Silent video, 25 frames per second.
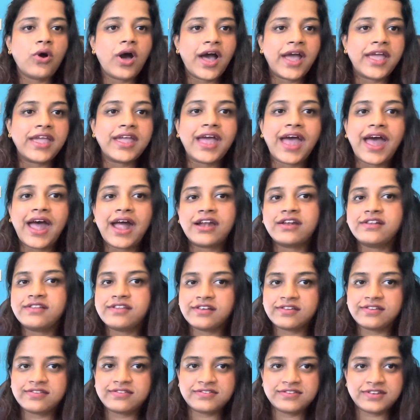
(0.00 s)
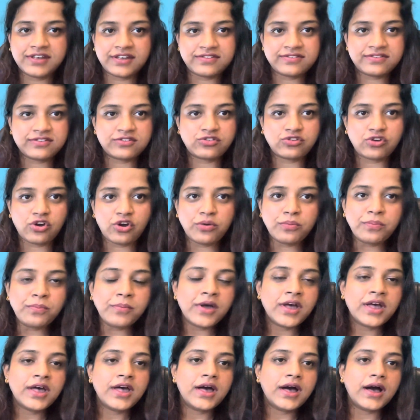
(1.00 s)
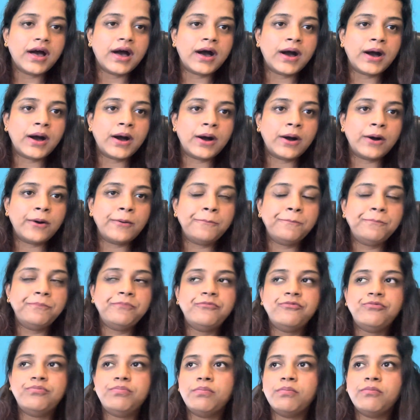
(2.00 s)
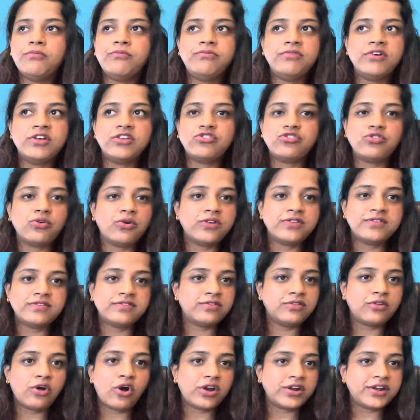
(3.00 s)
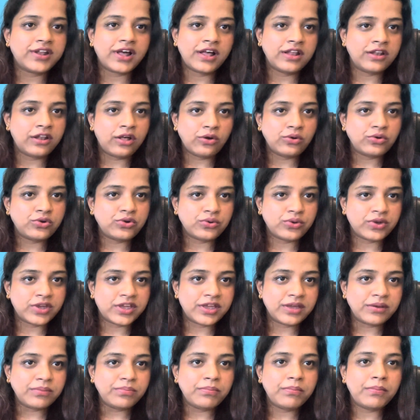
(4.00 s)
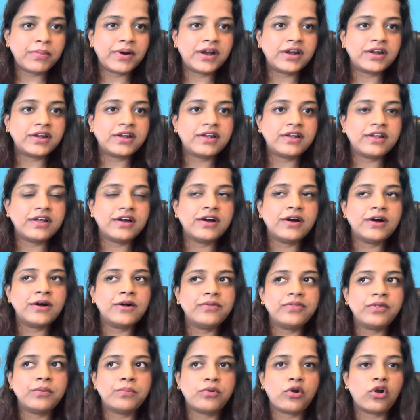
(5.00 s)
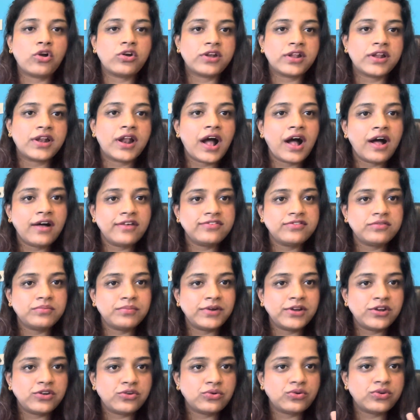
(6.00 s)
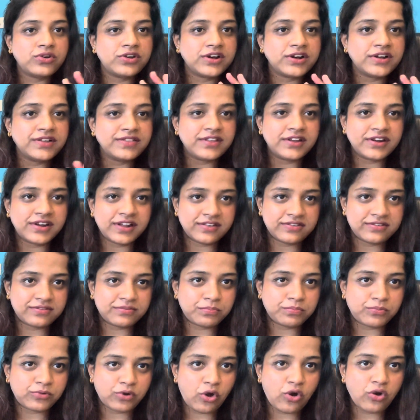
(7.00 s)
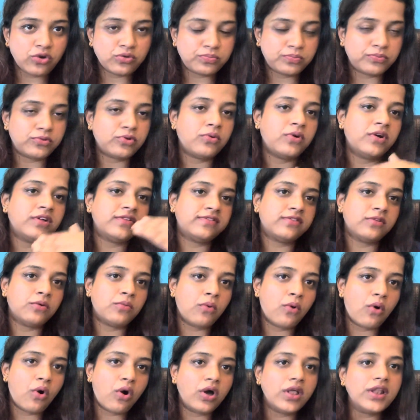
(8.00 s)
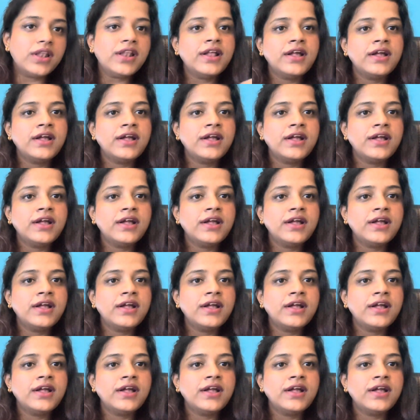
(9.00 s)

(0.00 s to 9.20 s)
I had this desktop uh, which was not allowed to keep but uh, the proctor asked me to turn the desktop towards the wall.